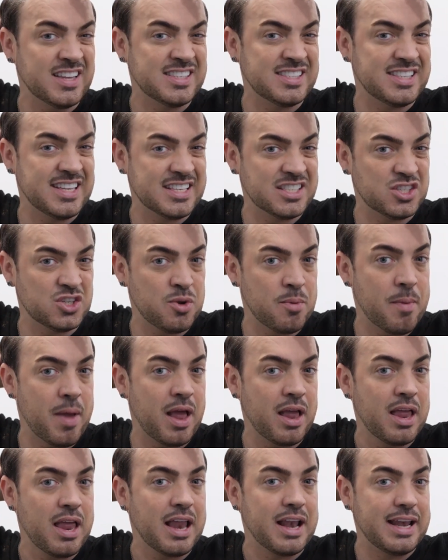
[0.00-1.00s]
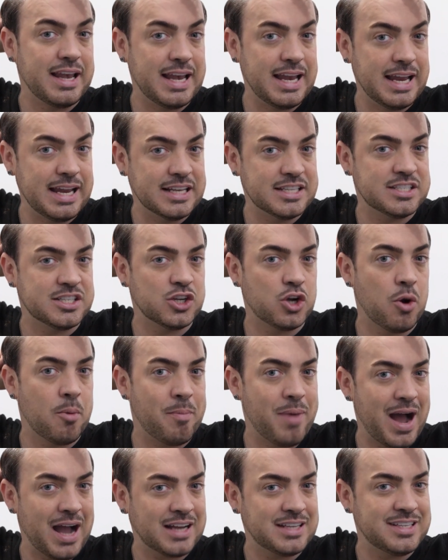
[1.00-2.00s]
the system needs to go
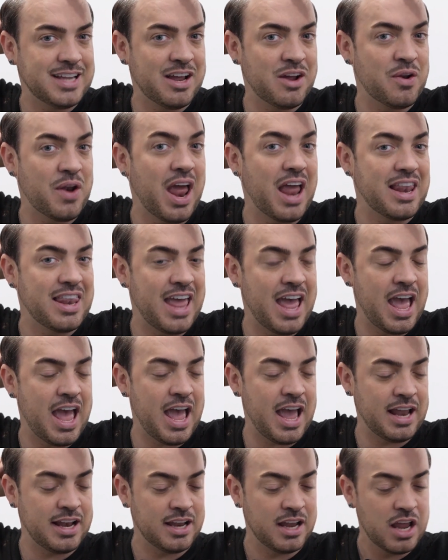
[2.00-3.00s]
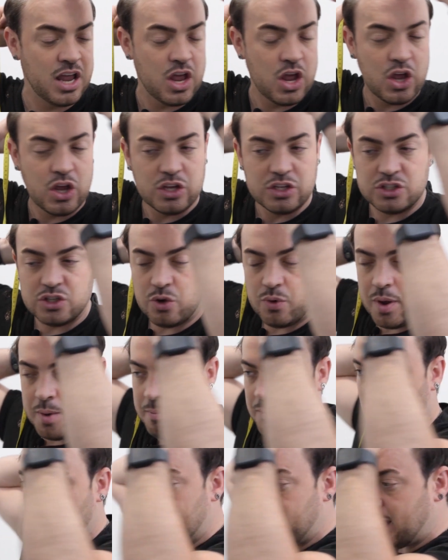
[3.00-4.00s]
back down the head. So in
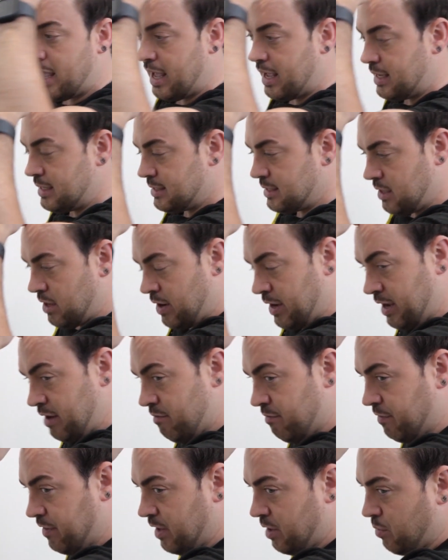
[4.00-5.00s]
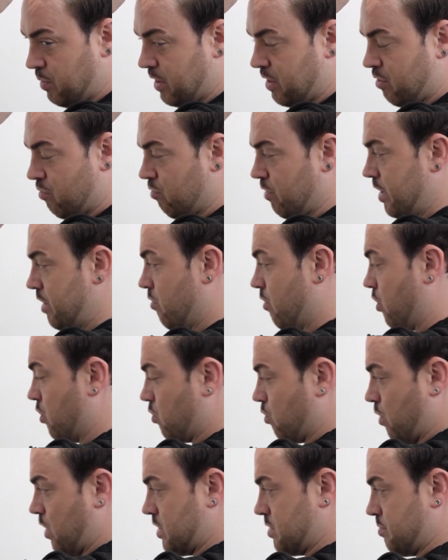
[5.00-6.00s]
my case, I can feel where the
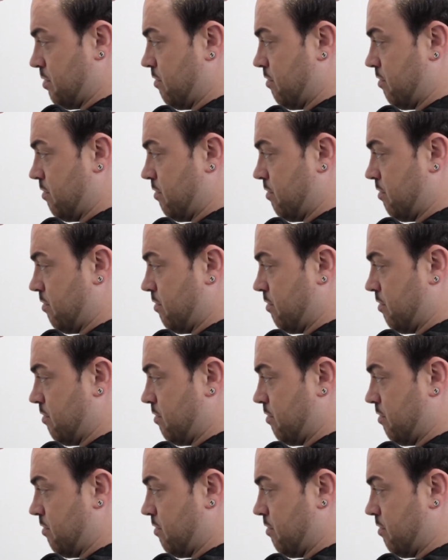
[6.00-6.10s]
regrowth was